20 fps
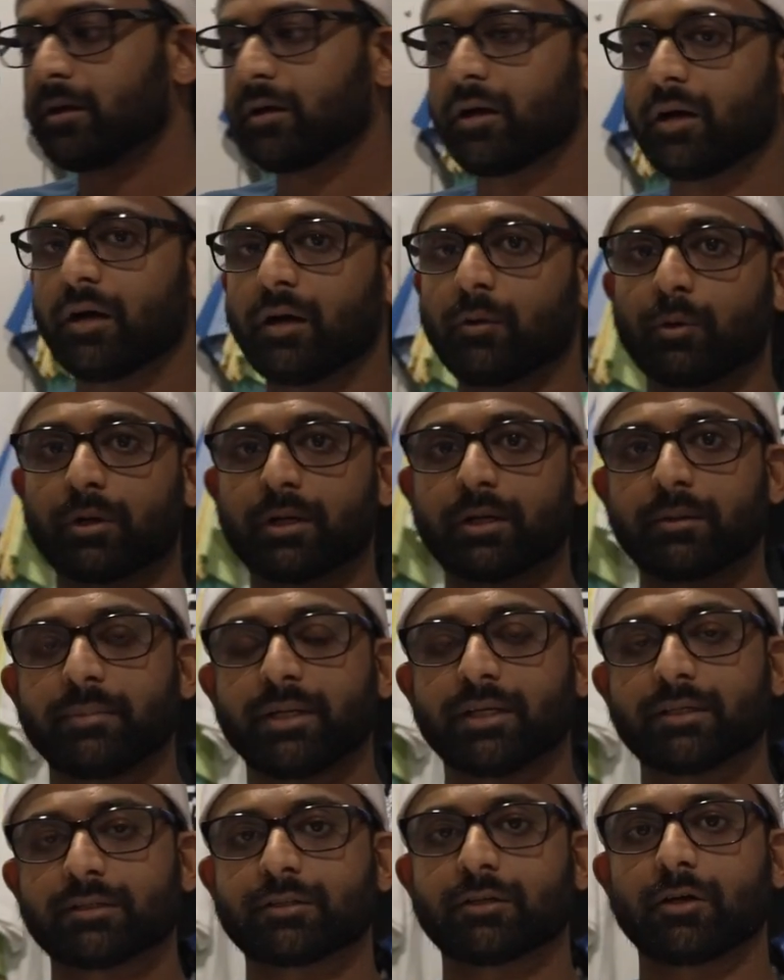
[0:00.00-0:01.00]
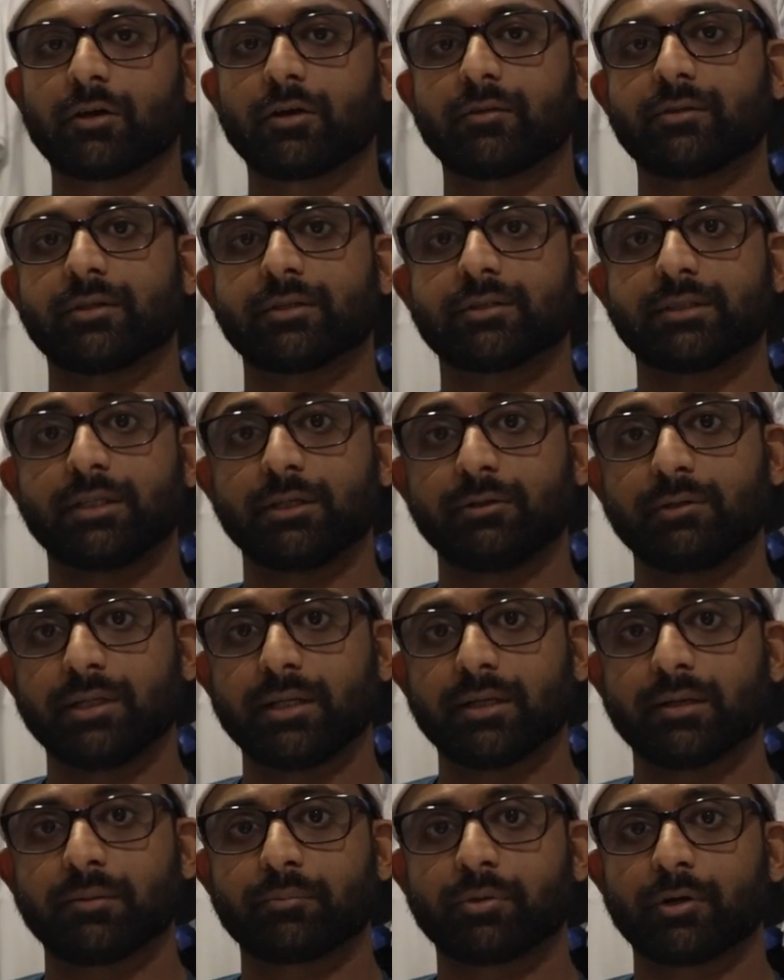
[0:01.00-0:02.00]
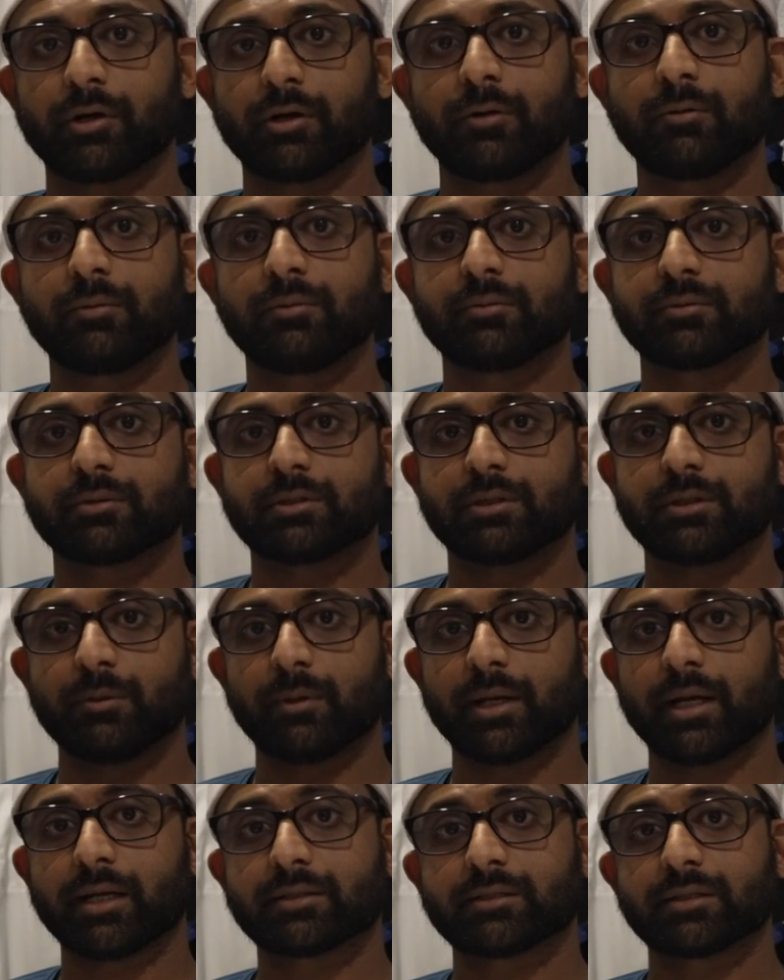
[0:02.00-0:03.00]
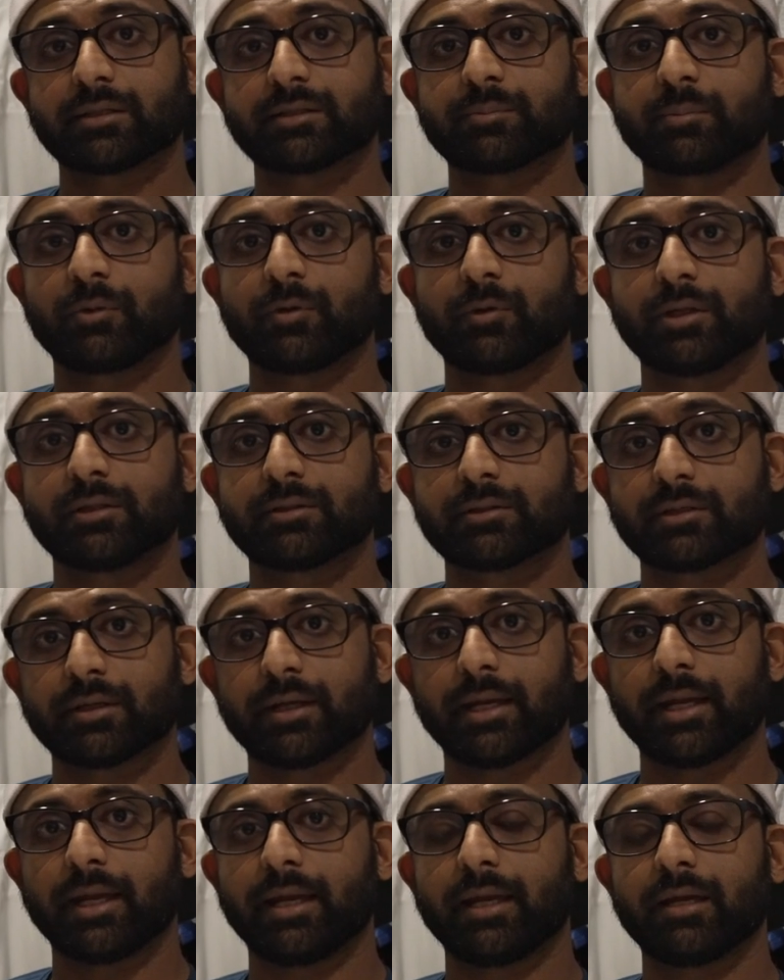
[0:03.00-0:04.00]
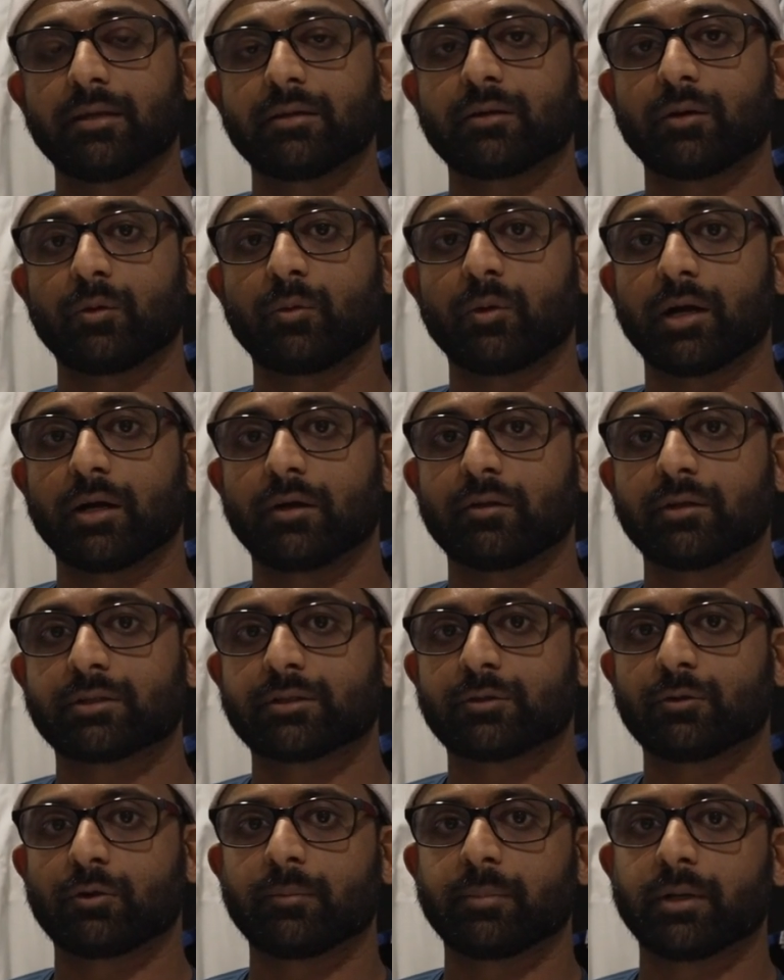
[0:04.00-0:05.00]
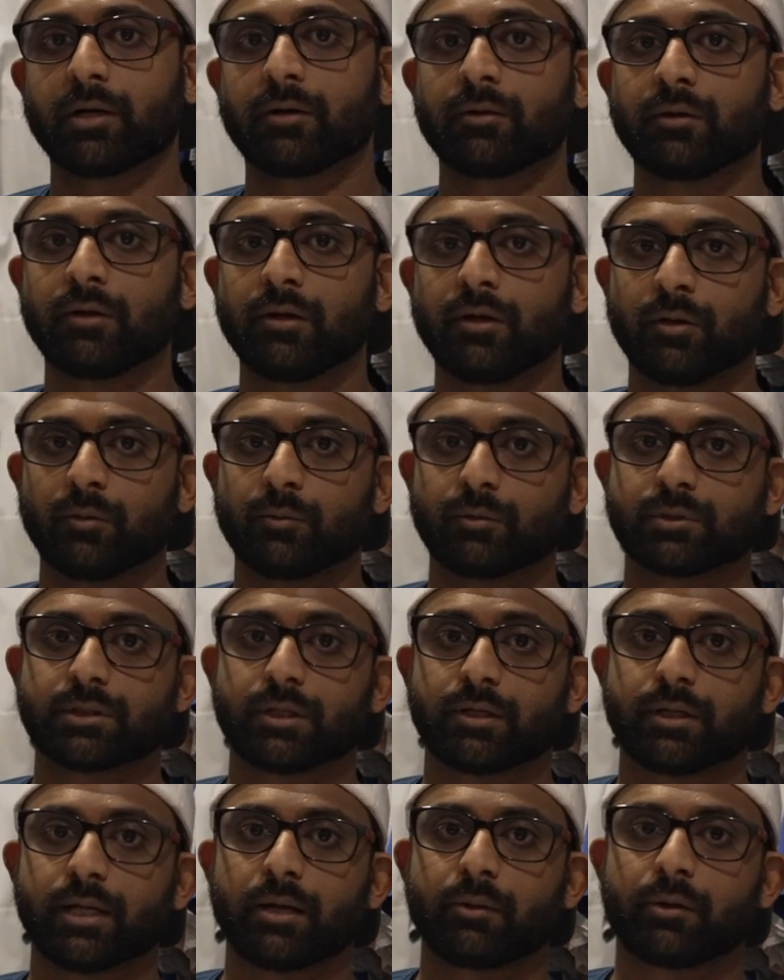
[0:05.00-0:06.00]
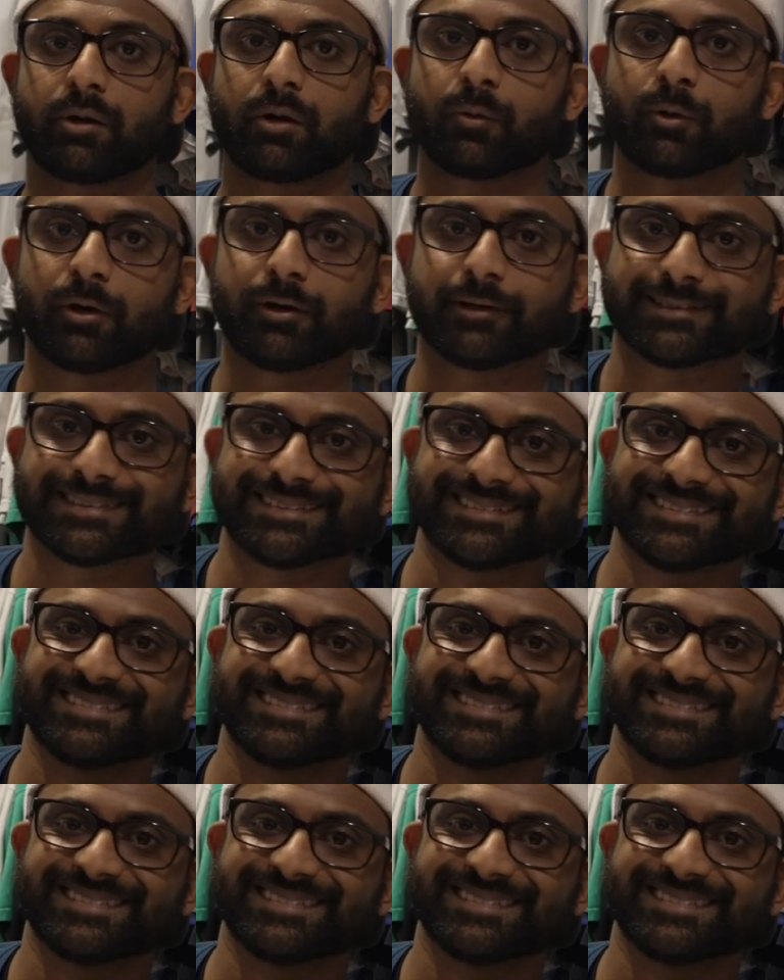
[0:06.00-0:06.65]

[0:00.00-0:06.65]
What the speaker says: We're going to be installing this Udm Pro, 2 access points, and a wireless doorbell. We'll show you how it all works.